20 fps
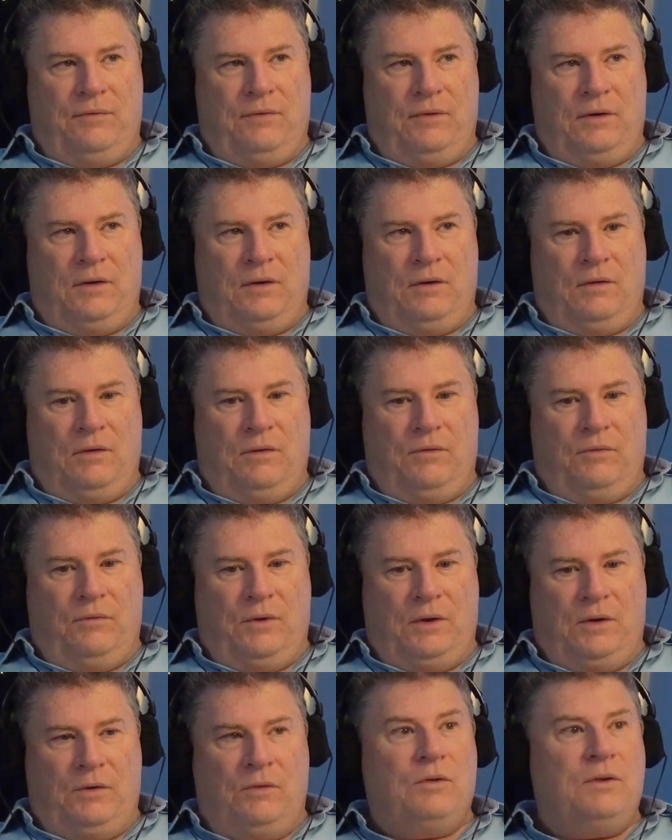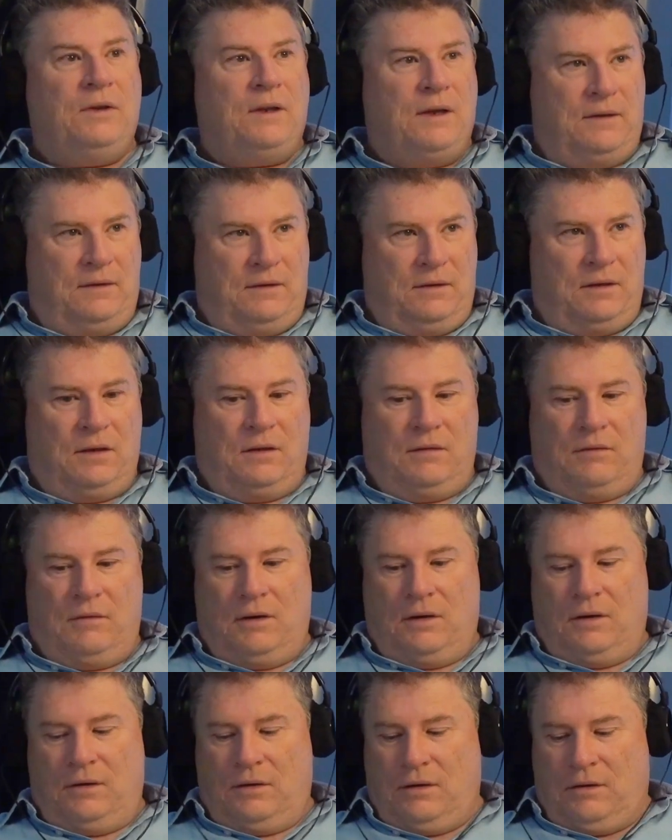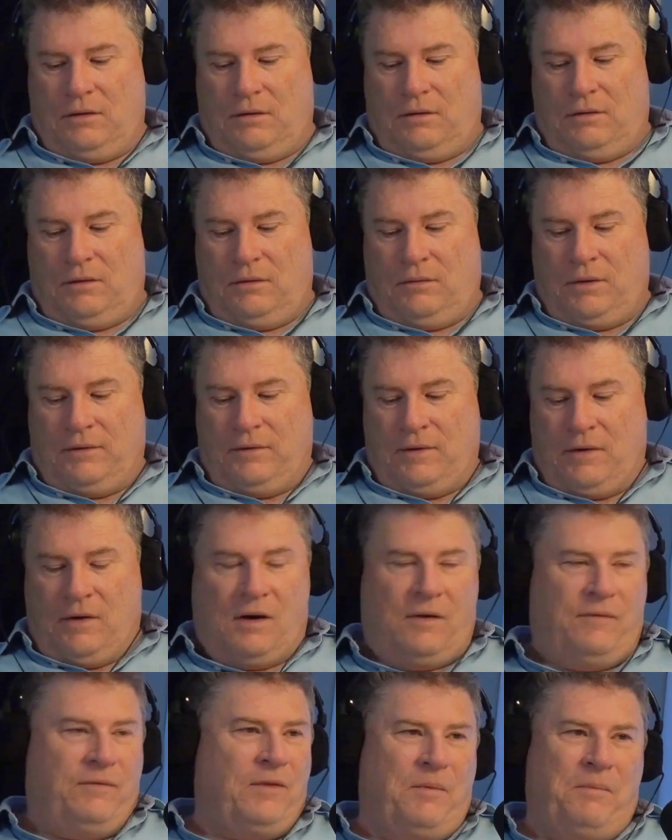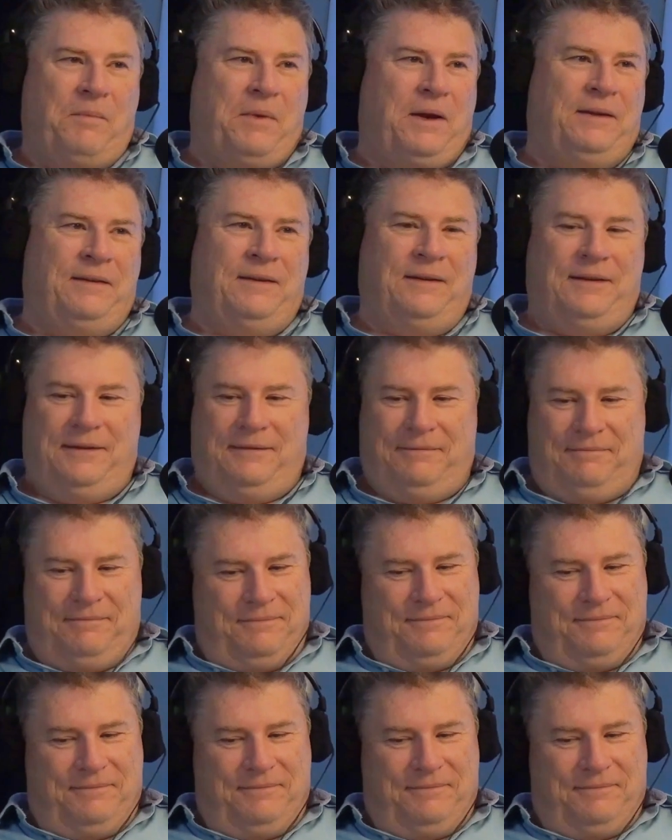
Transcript: If we could get together, and although I've not made any